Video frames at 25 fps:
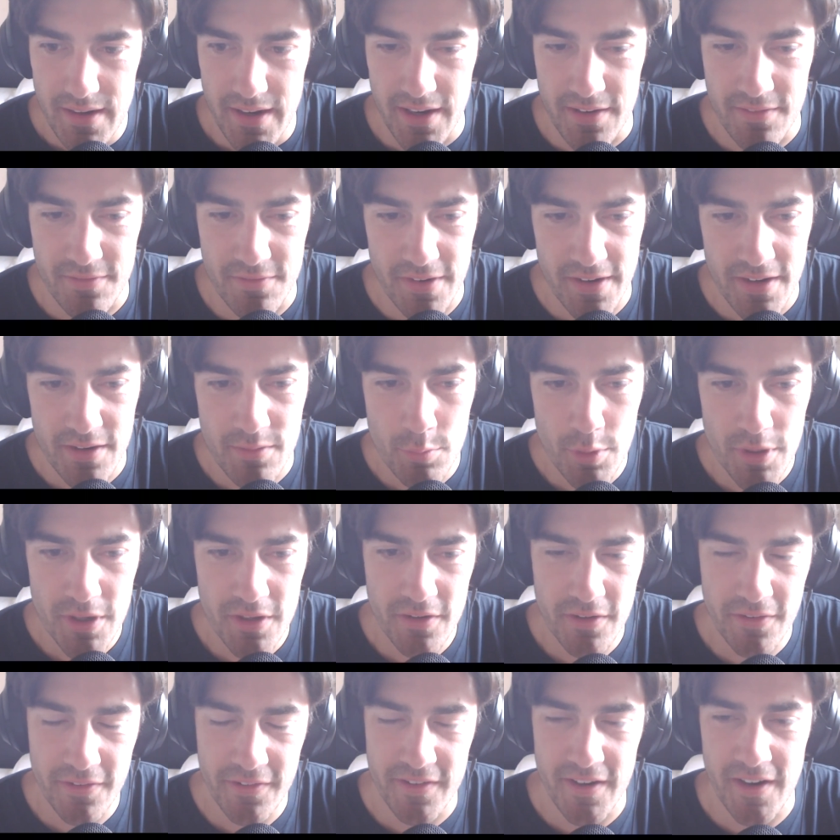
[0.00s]
And Vi, what are
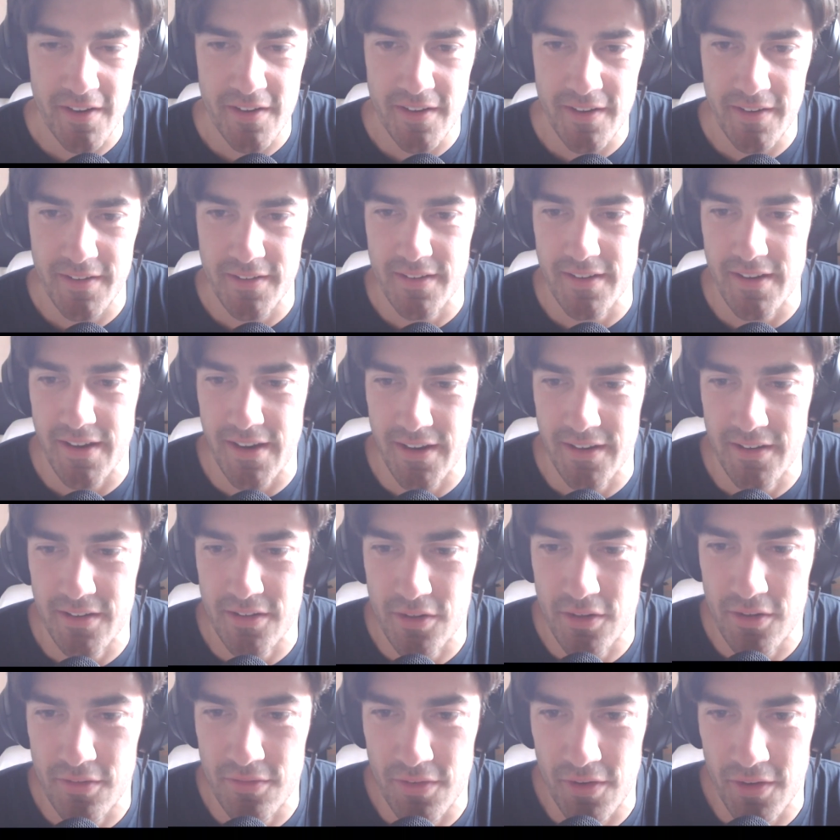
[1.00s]
you studying at
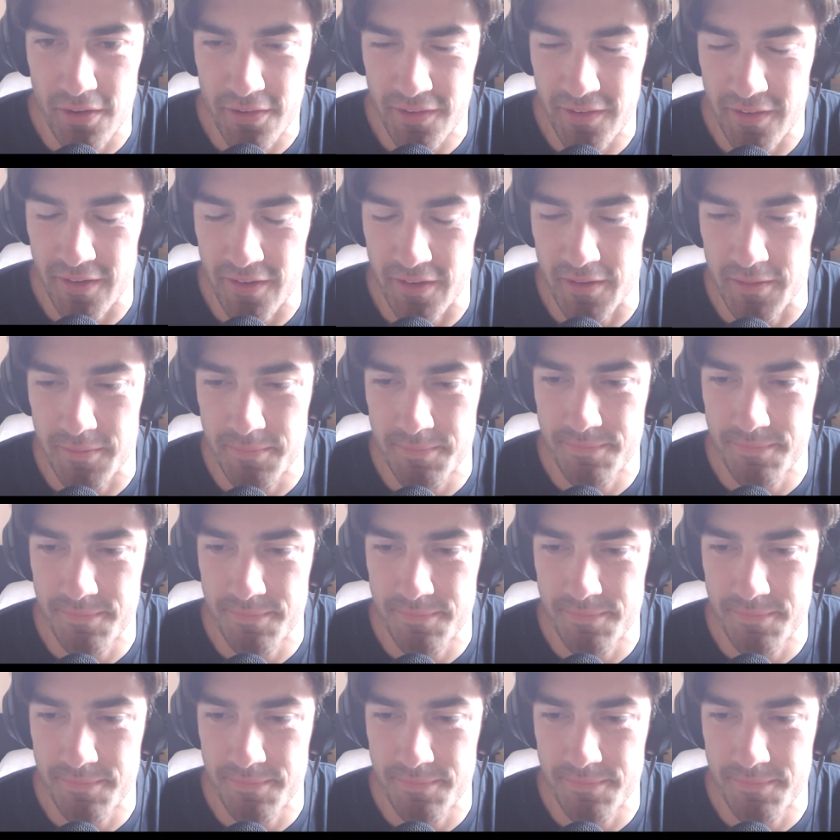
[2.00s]
university?